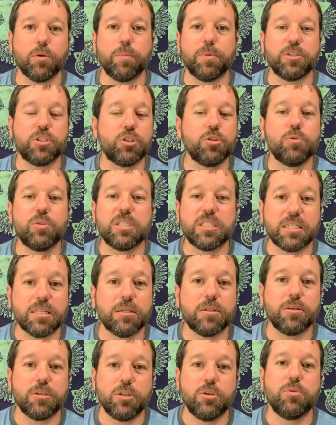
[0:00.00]
but you
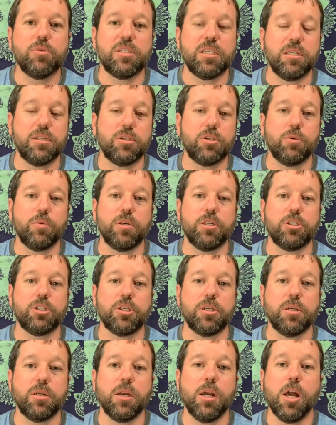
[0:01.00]
still use
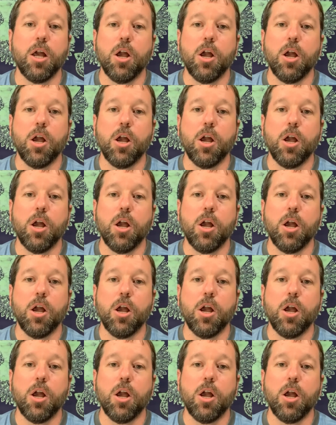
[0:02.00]
intuition.